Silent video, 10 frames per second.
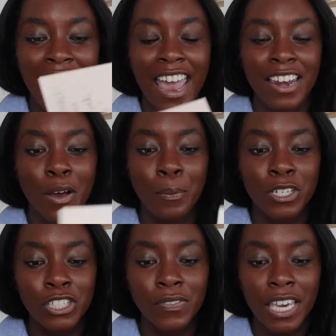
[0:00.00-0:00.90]
and a
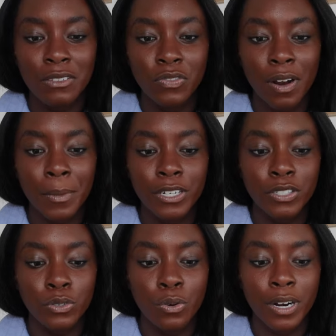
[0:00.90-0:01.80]
bunch of gifts from her
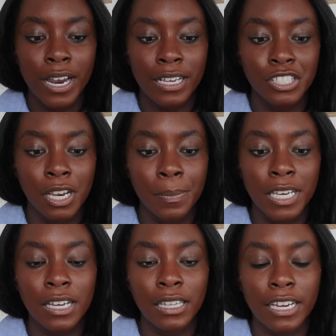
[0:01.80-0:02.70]
store,
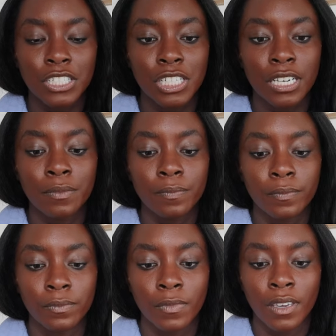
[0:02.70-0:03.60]
SJP
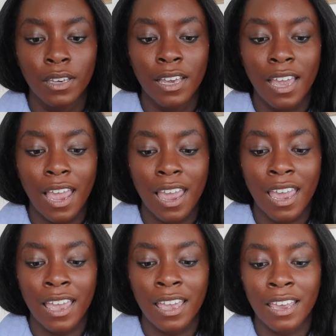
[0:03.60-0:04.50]
Collection,
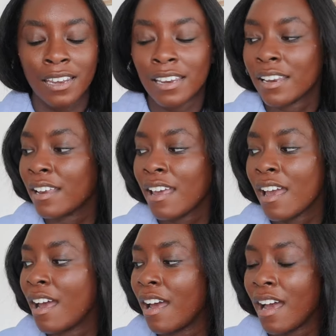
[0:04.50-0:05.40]
and
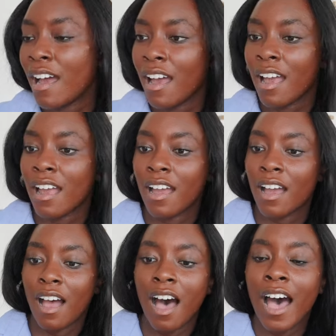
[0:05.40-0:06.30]

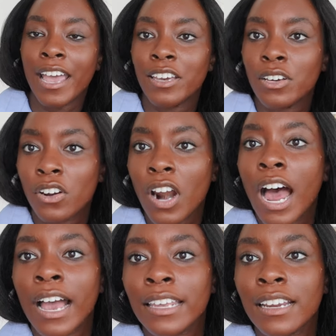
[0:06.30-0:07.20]
I
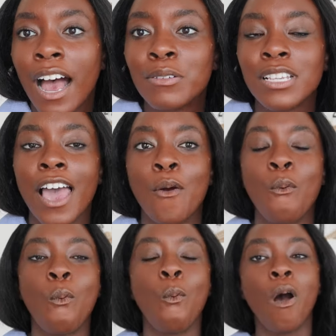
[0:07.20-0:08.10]
cried. I was like,
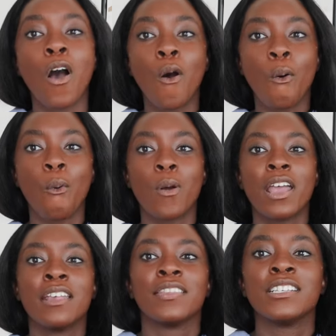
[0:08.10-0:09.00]
whoa,
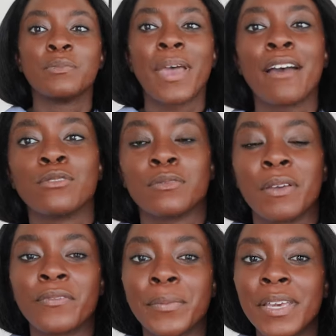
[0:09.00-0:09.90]
this bag was
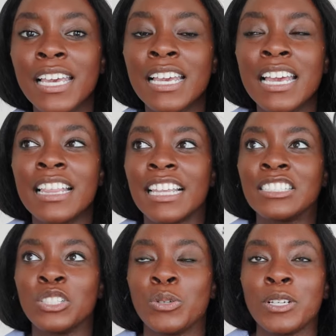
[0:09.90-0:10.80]
meant for me. That
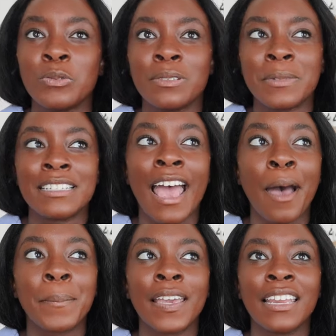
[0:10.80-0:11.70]
situation was meant to
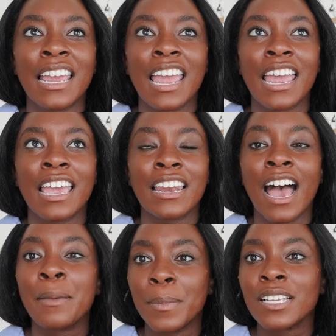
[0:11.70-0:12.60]
happen. And
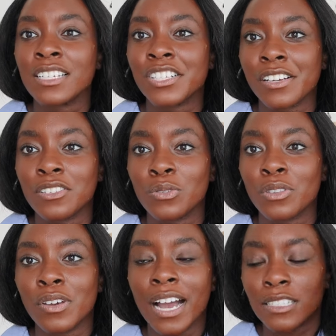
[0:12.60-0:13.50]
I meant to share this with
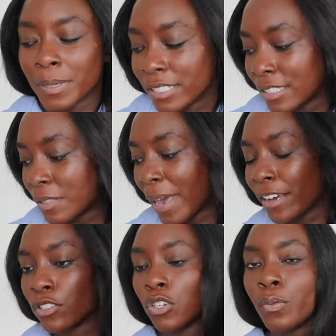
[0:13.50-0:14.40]
you guys because this
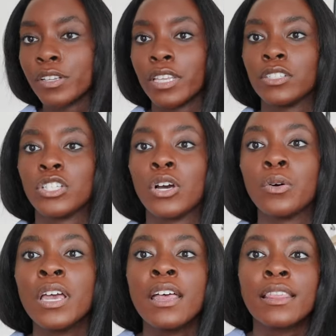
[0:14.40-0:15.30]
bag is so worth it. So